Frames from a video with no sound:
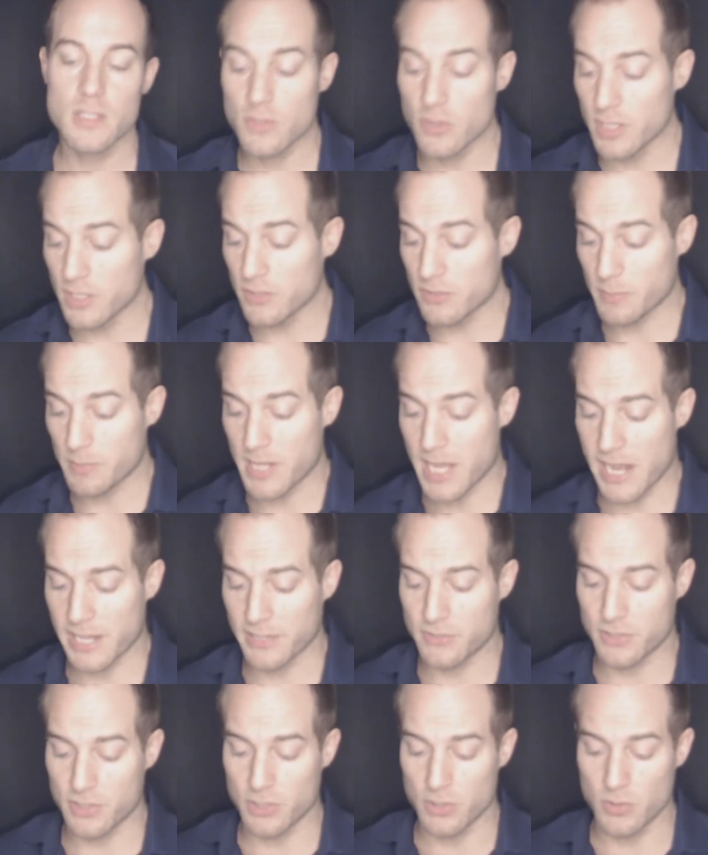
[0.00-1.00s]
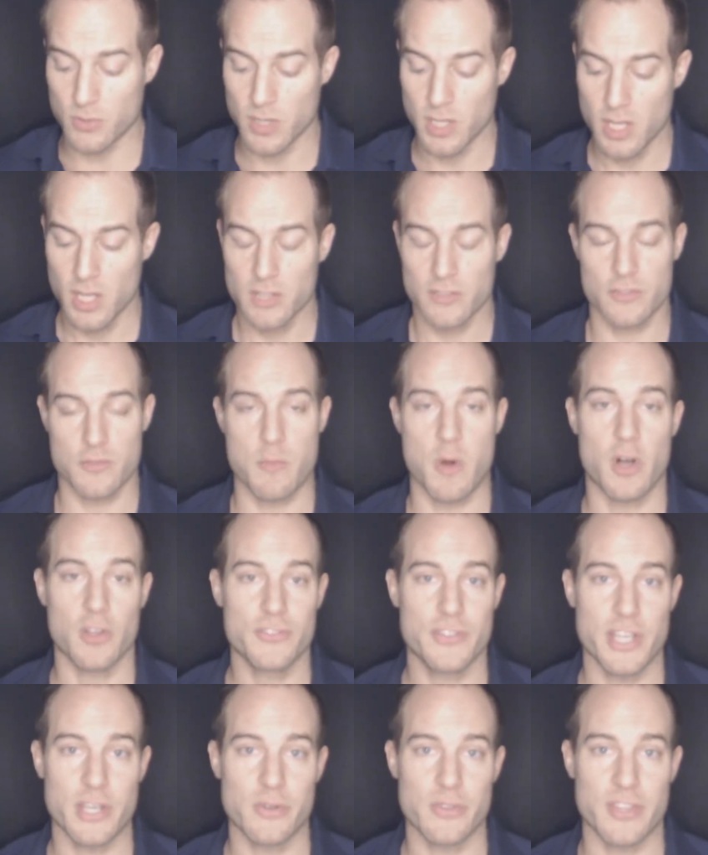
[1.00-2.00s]
So this applies to small
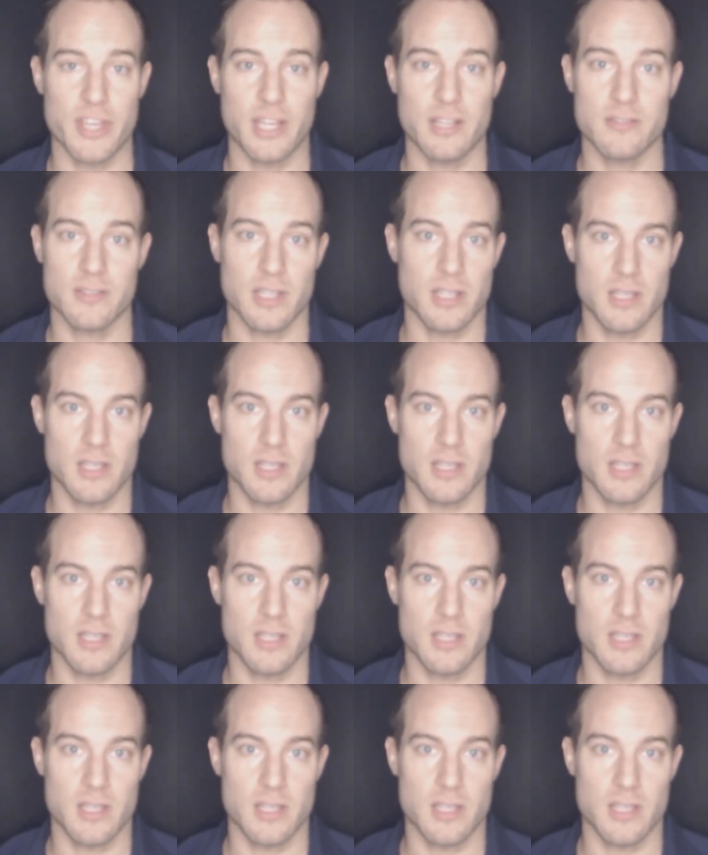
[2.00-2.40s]
scale things.